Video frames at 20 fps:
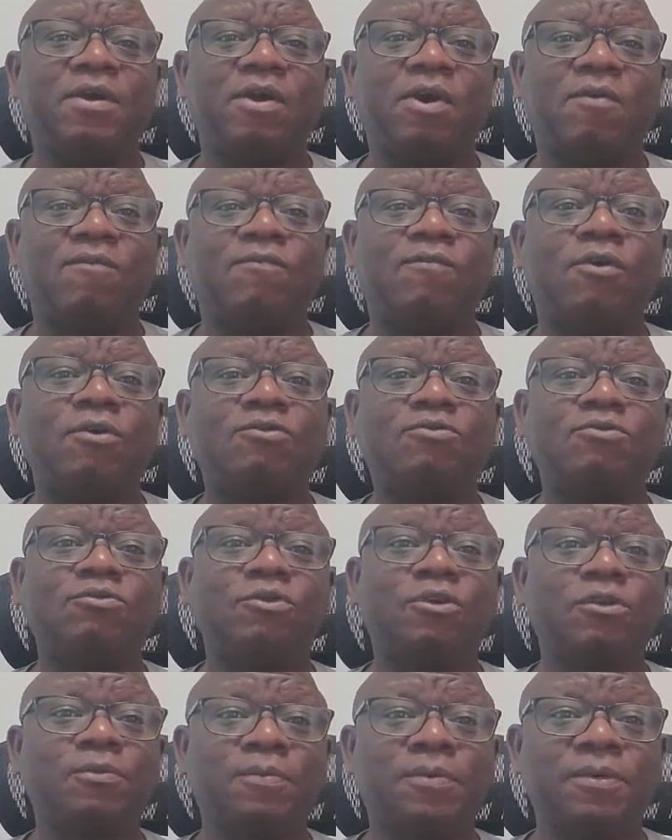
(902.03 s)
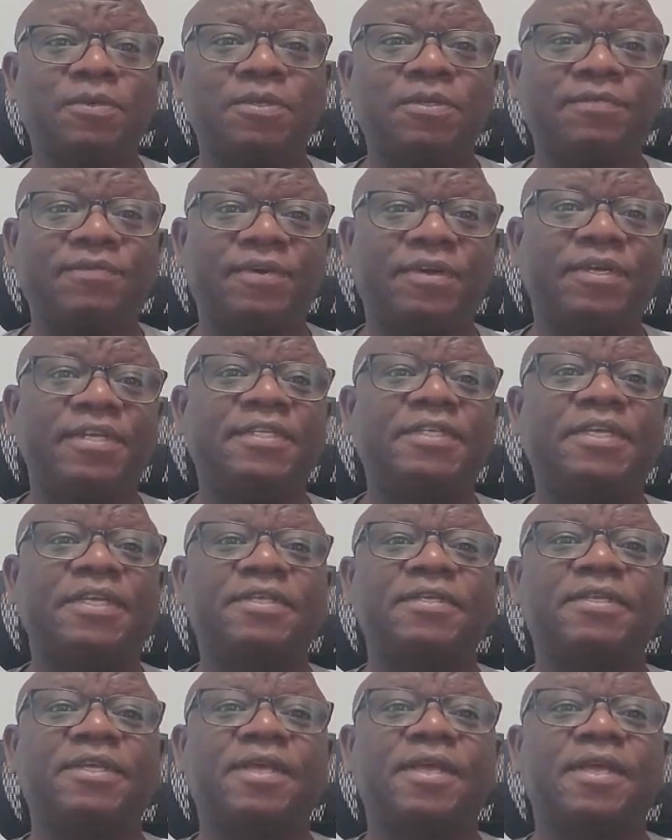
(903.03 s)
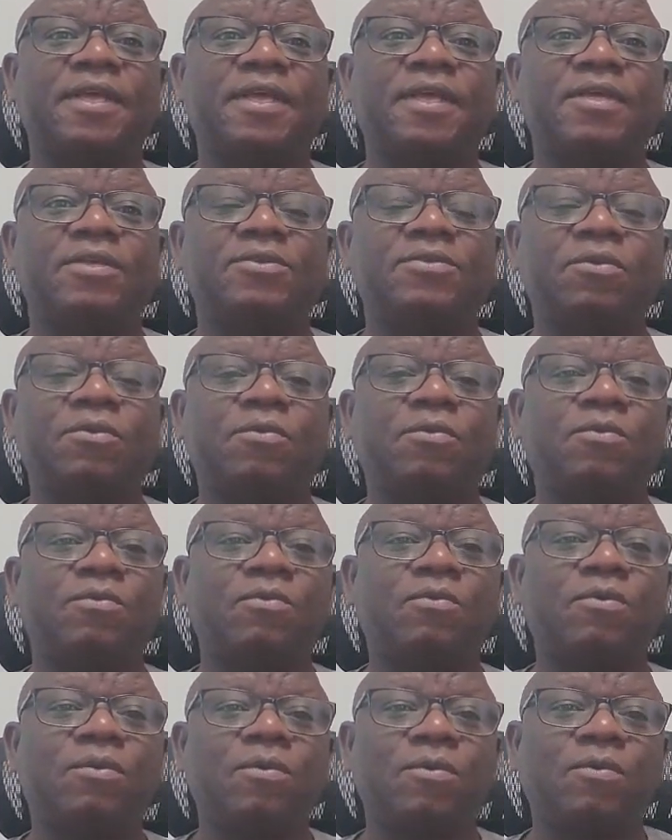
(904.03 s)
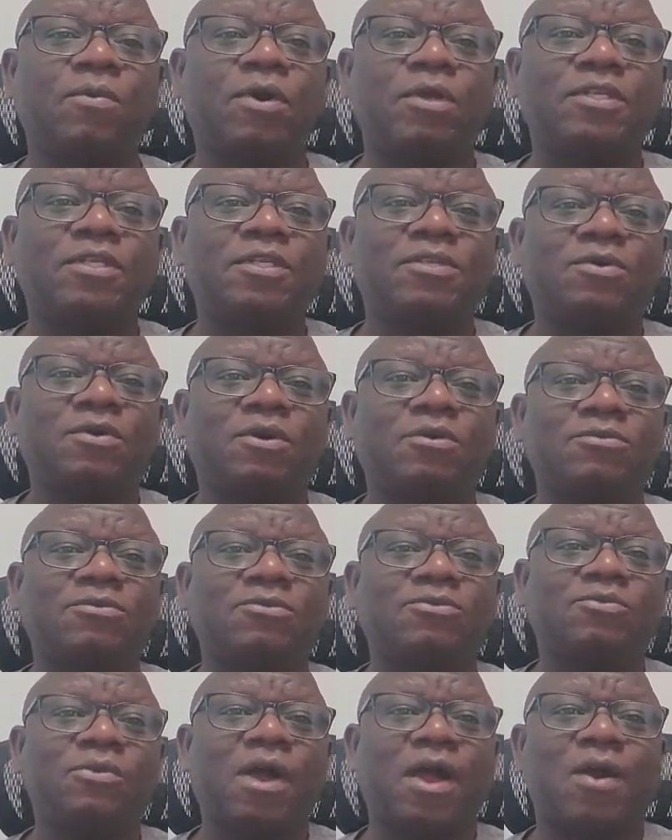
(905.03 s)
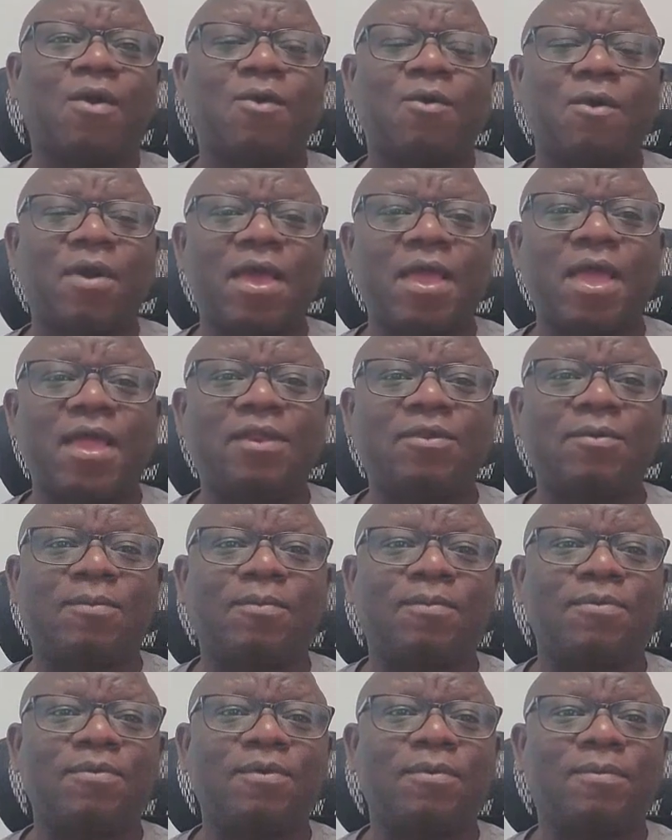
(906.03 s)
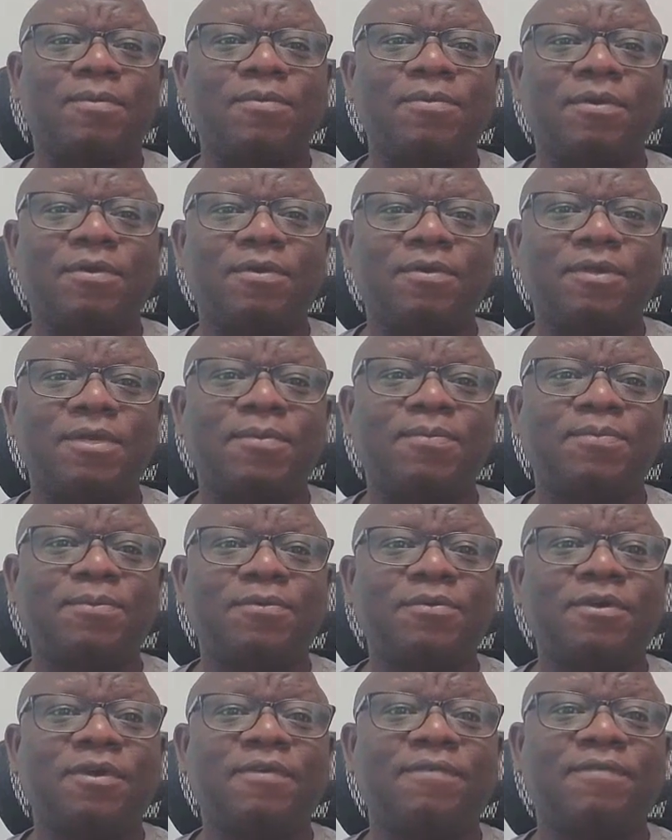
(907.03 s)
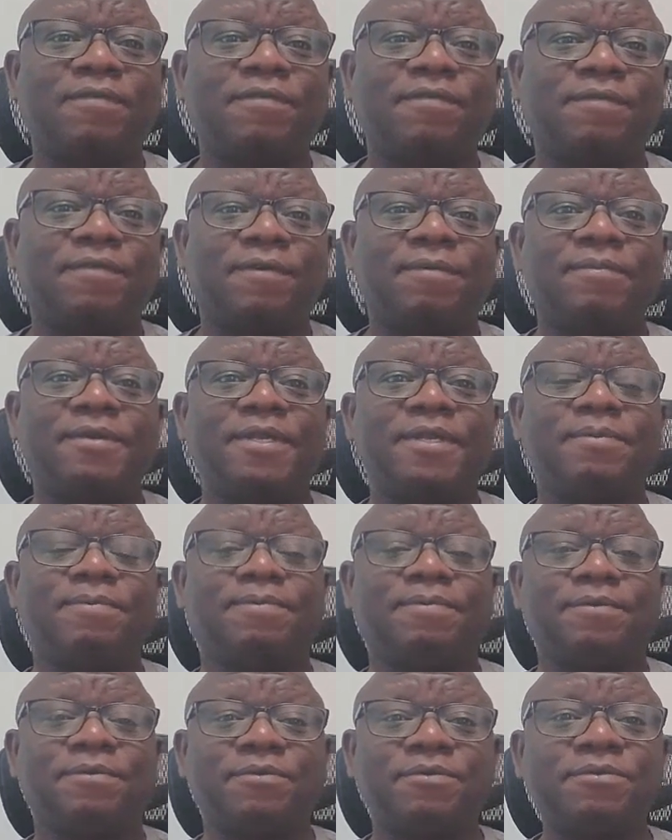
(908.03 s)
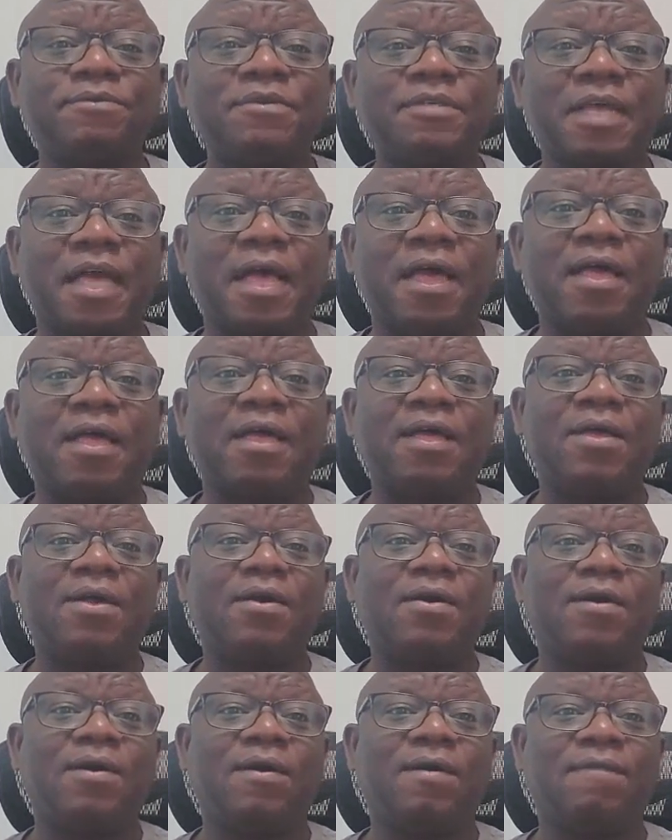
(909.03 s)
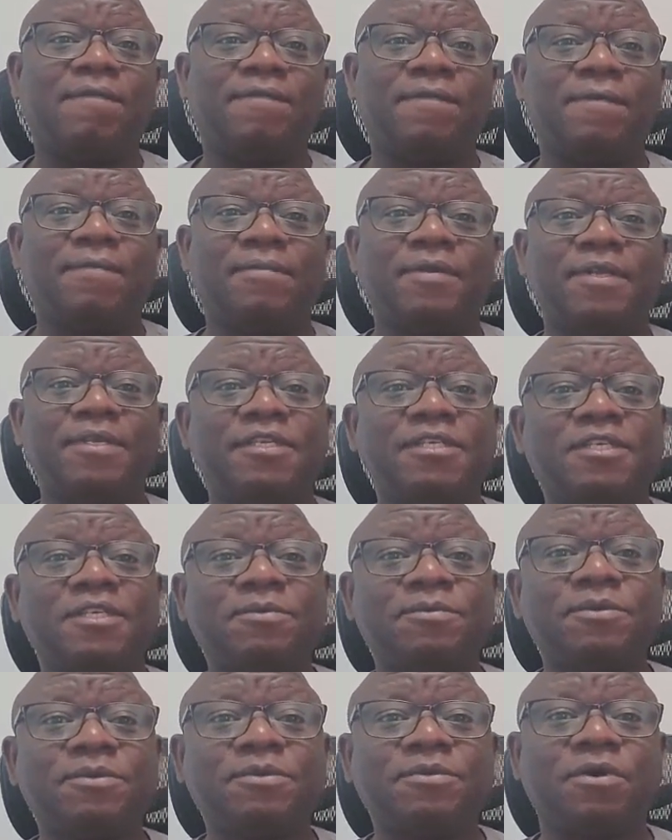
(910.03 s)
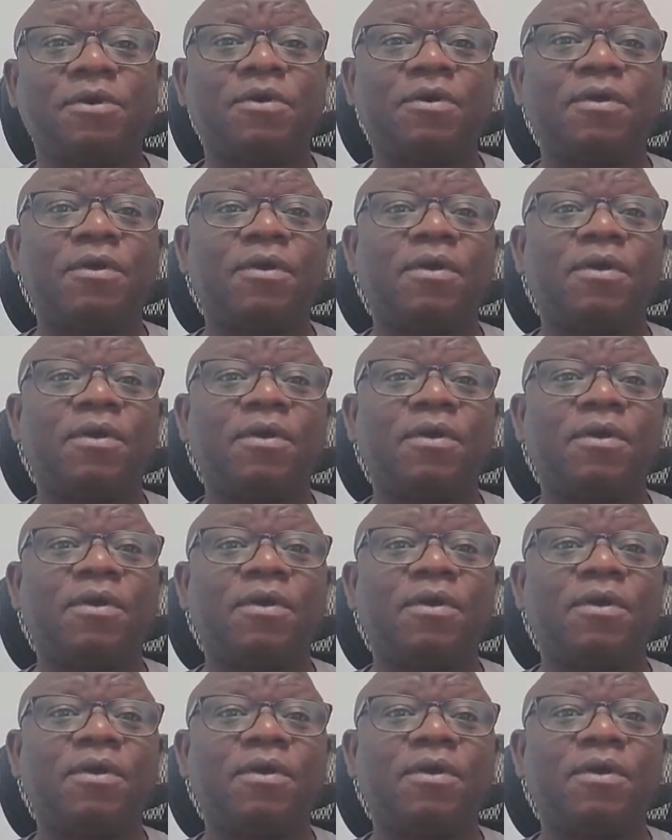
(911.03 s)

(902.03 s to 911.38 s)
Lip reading: of what you don't produce, for instance, so what it costs you to acquire the product from the producer or from the distributor,